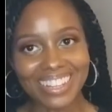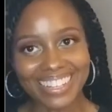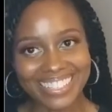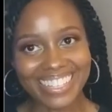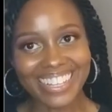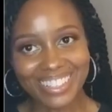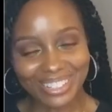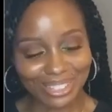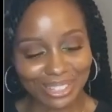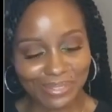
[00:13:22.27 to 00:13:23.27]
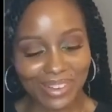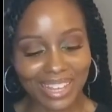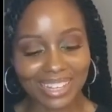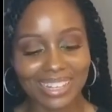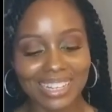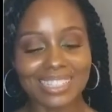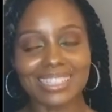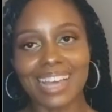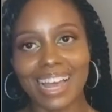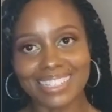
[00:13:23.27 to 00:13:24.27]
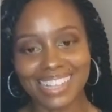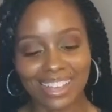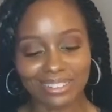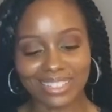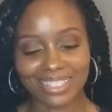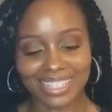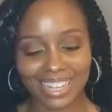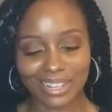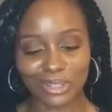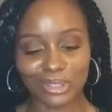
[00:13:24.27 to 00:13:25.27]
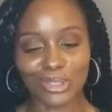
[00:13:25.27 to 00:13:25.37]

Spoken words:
like I said, losing weight, it's gotten down to standard.